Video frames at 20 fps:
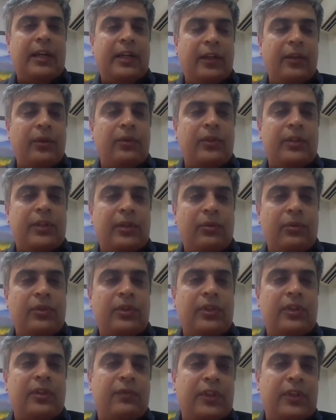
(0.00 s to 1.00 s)
RTO
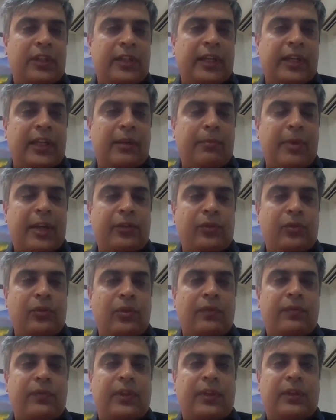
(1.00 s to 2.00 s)
solutions which TECAM has to
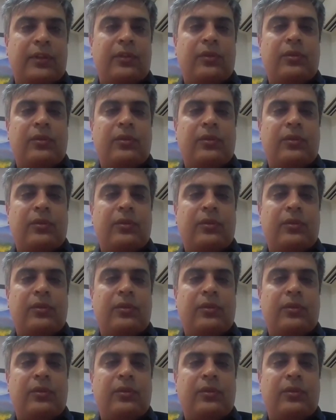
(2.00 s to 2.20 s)
offer.